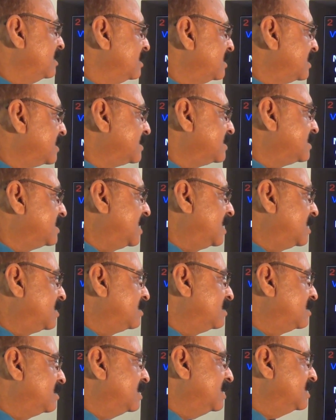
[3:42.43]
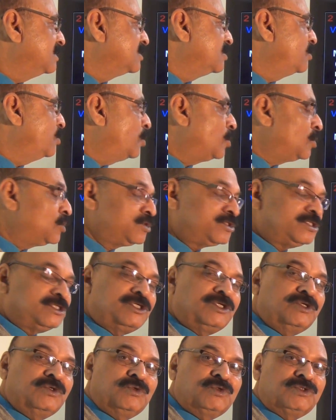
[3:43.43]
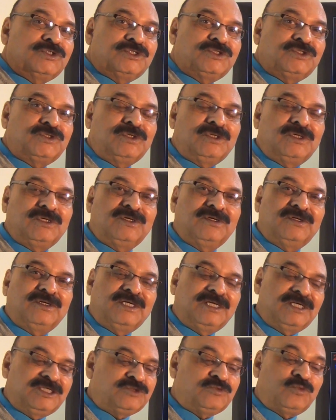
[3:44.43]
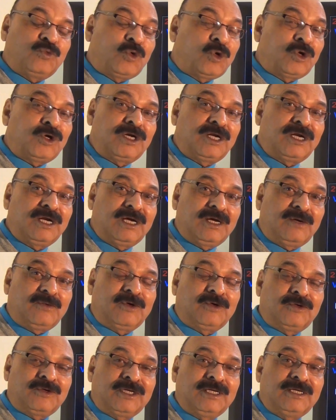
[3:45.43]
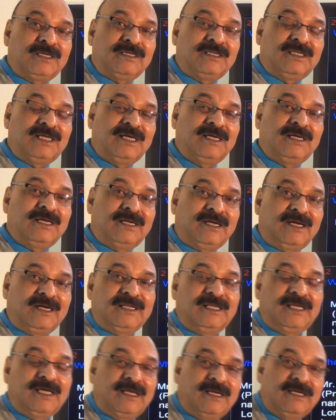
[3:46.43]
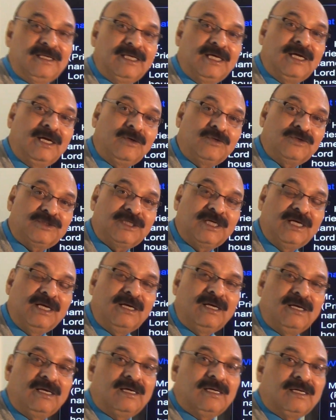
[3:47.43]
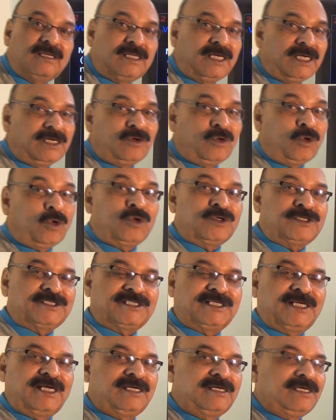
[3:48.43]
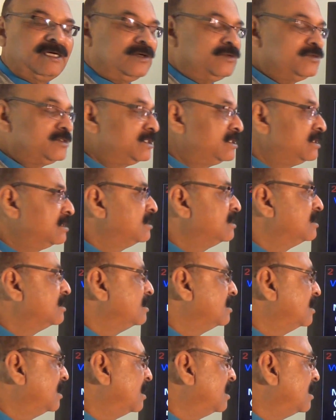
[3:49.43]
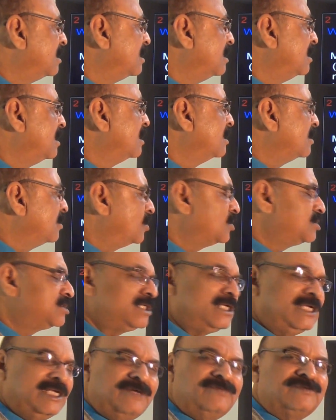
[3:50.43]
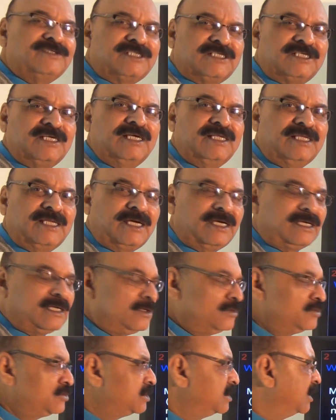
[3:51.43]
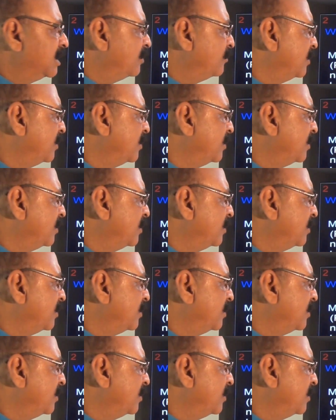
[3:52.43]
years, that his ghost is wandering about here and there in the house, that haunts that house. The ghost lives in that house in a